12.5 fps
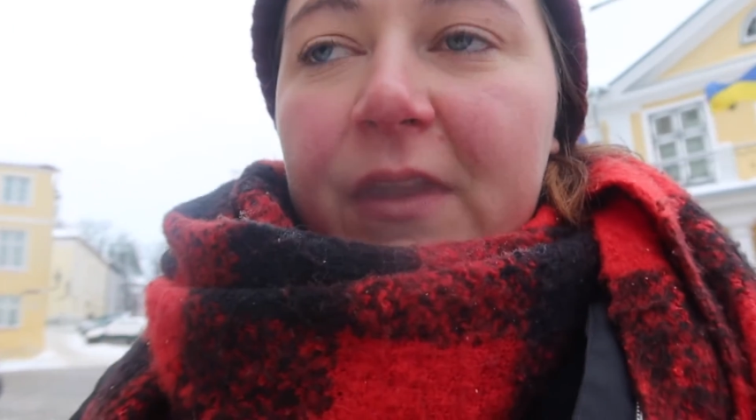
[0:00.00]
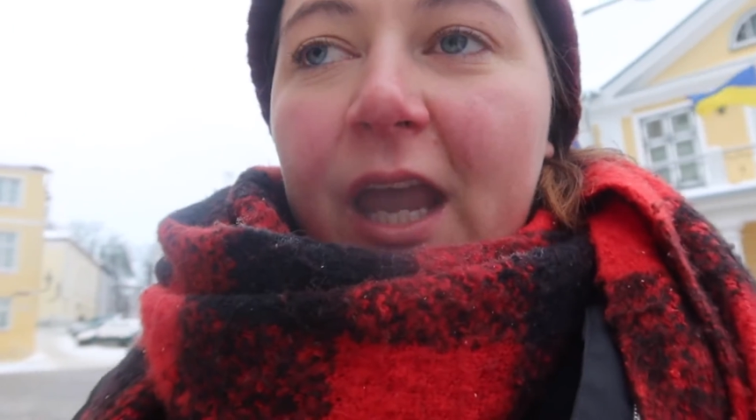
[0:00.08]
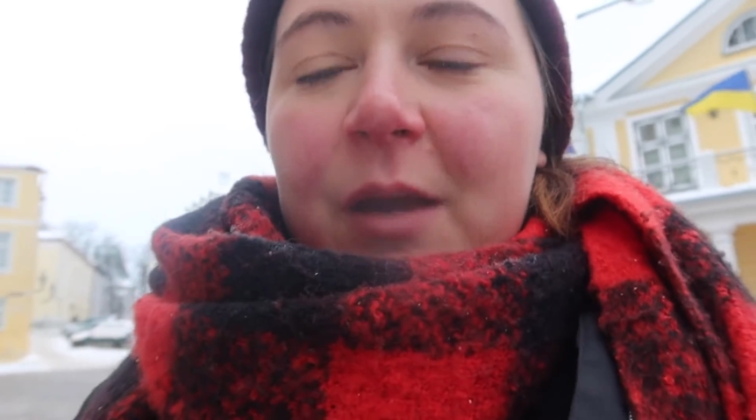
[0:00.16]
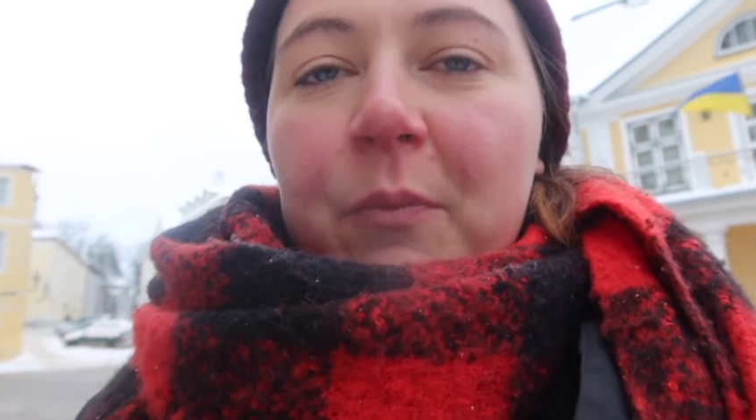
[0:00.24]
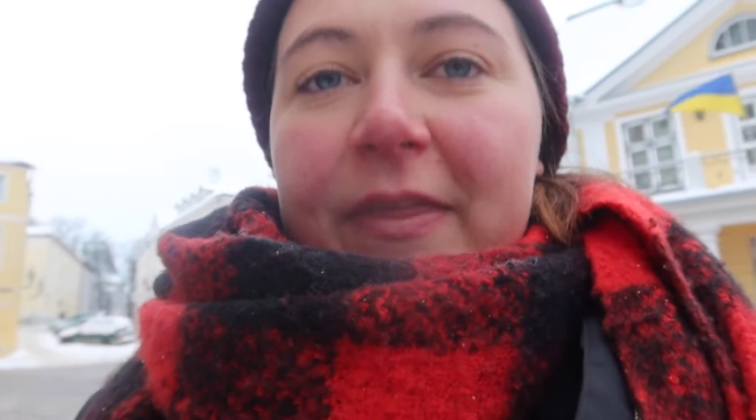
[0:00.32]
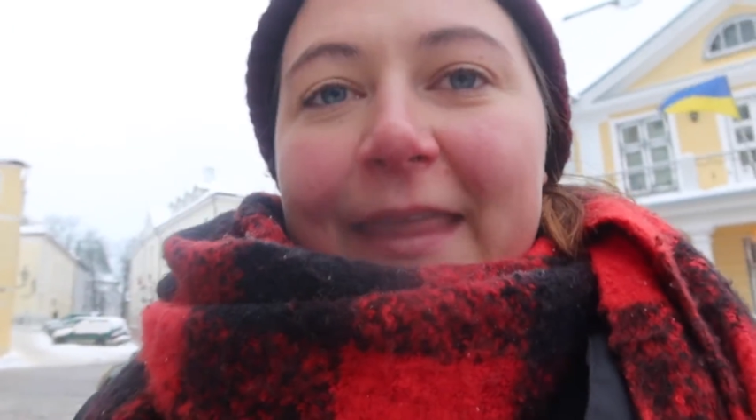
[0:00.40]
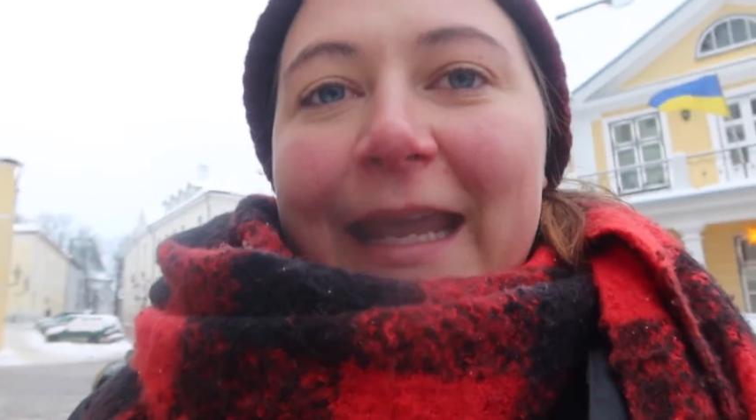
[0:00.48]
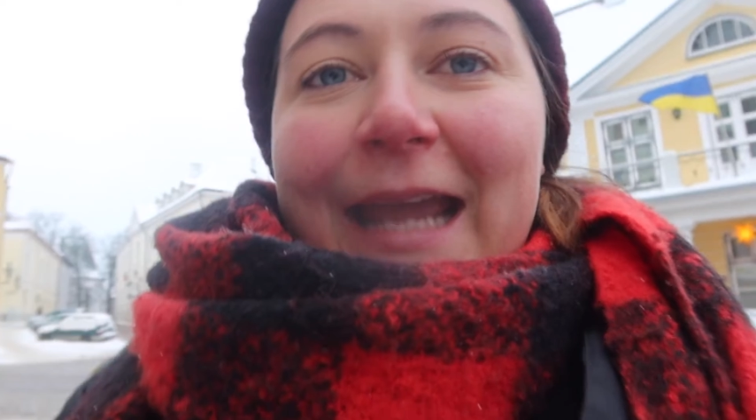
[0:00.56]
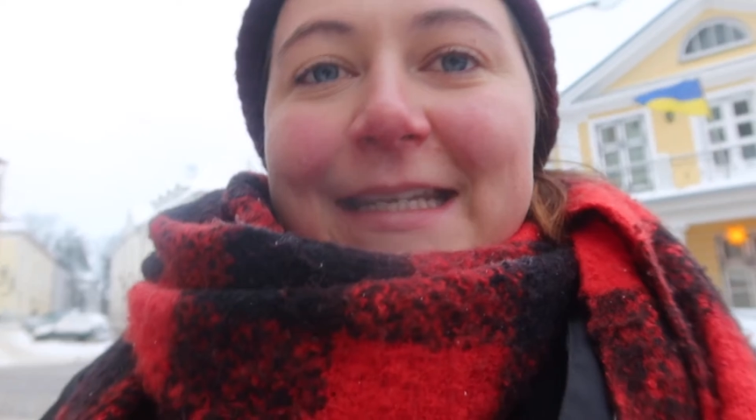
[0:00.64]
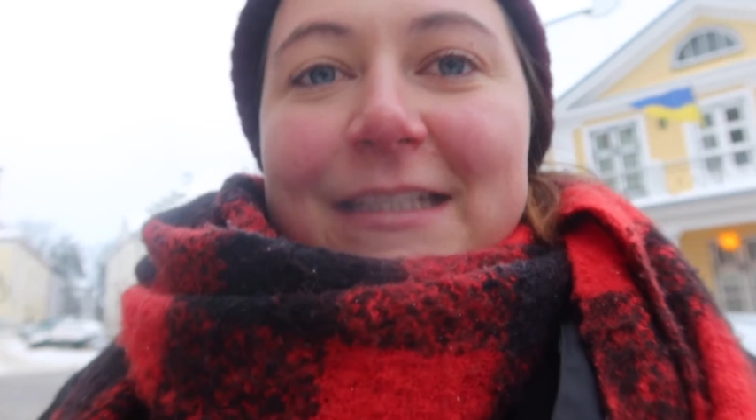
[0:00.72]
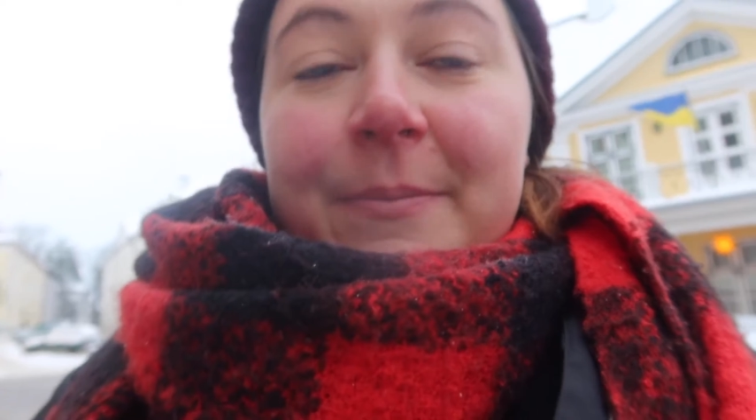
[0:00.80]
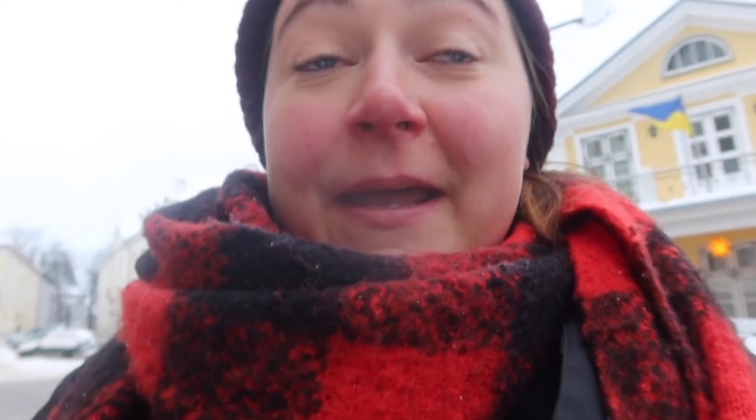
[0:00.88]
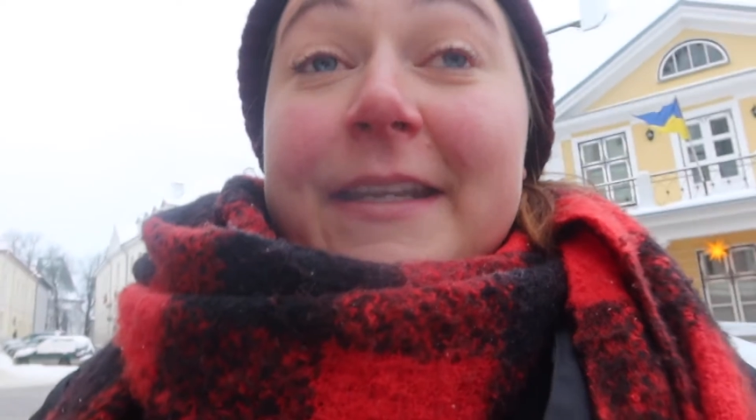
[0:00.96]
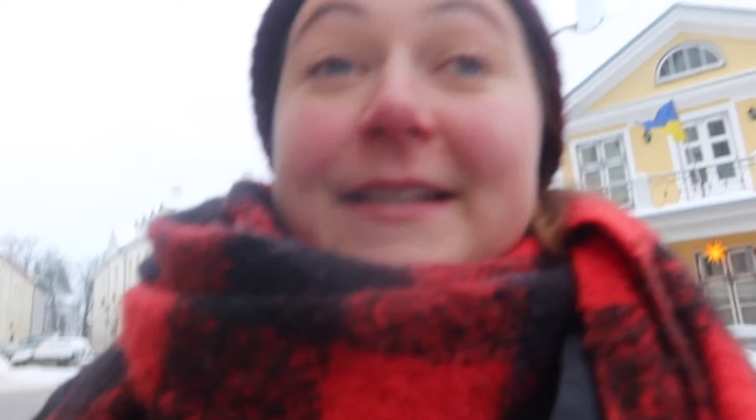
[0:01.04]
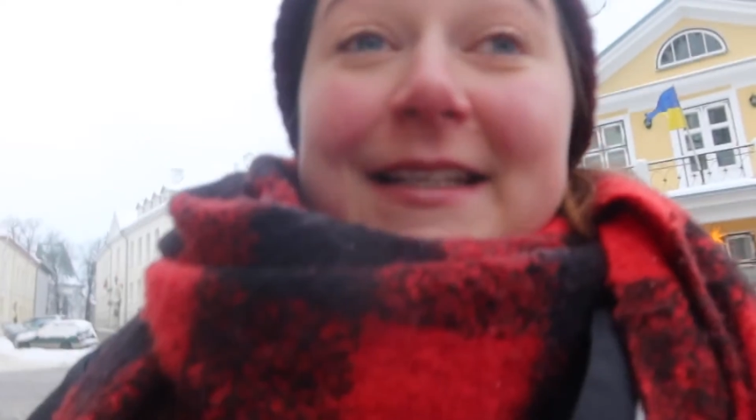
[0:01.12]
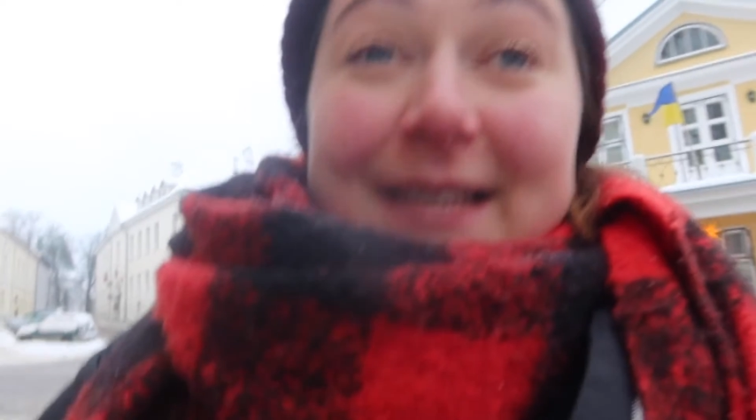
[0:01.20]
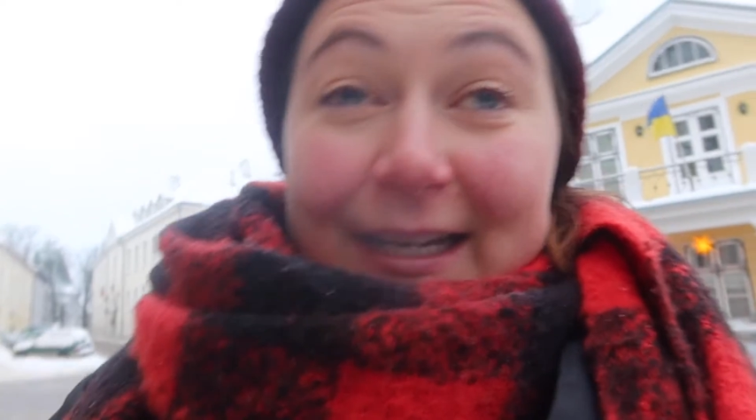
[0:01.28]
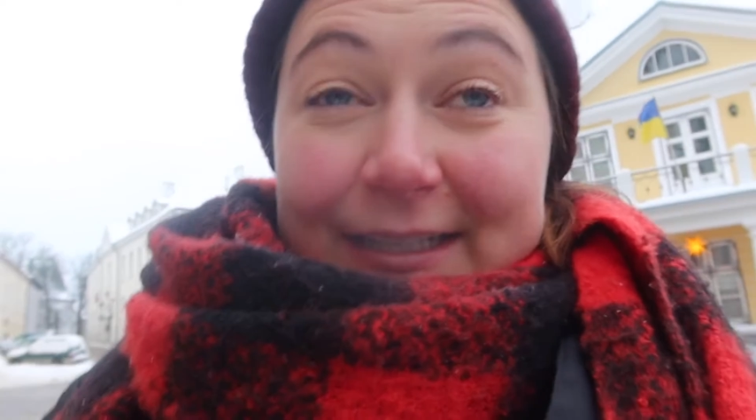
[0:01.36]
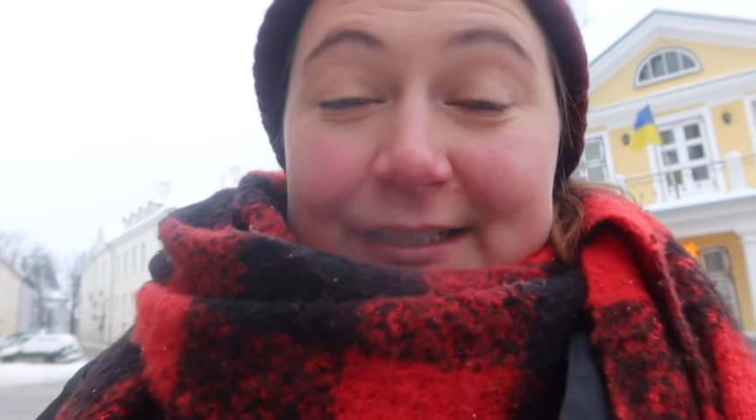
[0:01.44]
And when they gained independence the
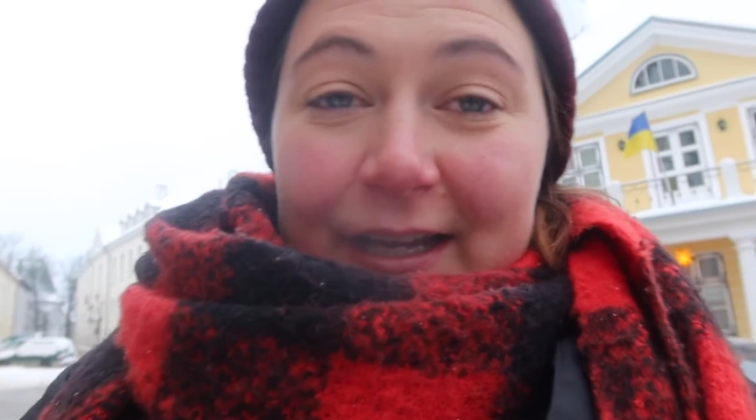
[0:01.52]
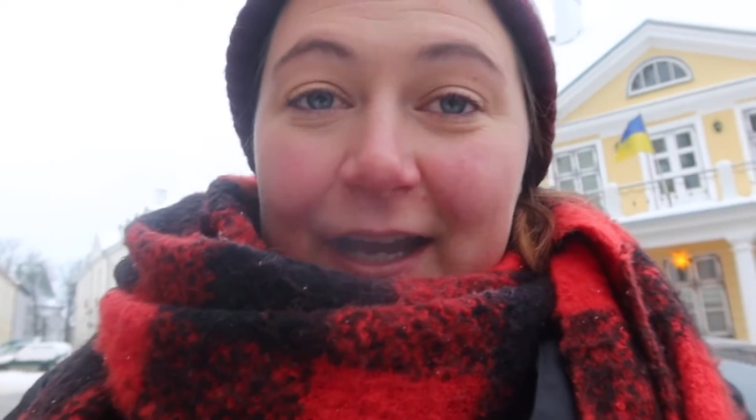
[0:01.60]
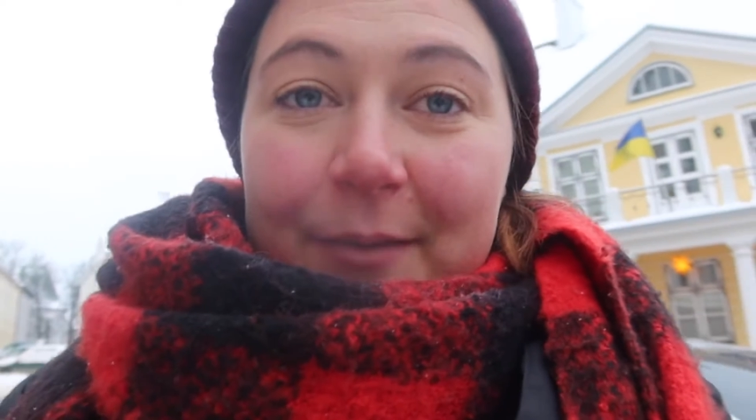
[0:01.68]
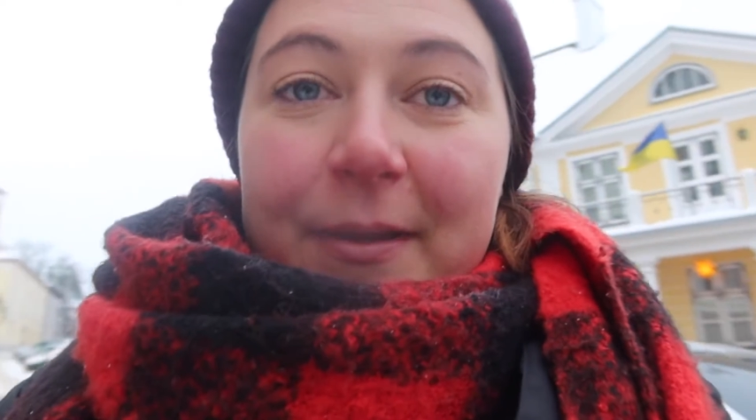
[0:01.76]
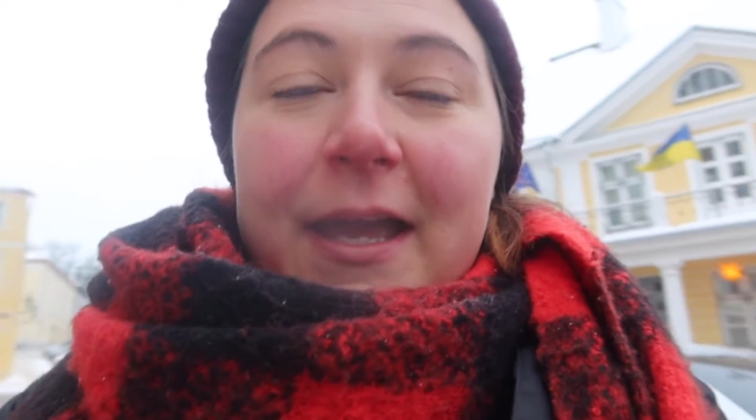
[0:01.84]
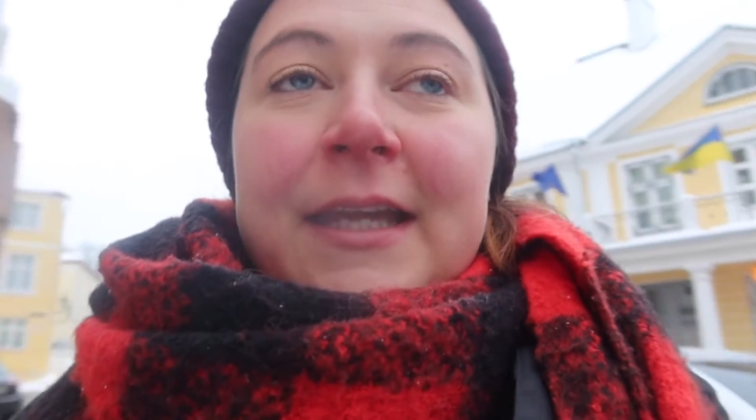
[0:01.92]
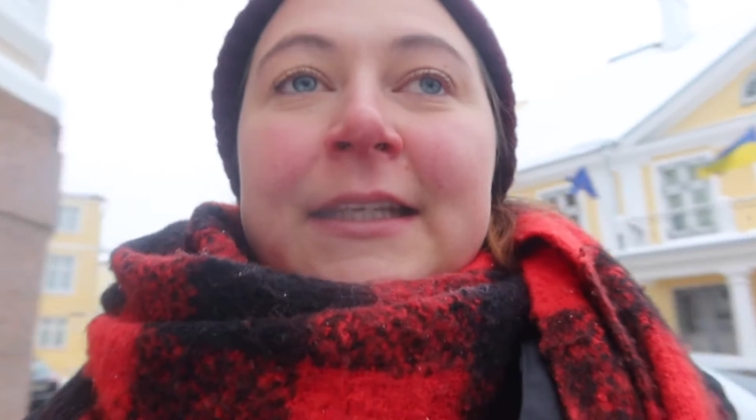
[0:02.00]
second time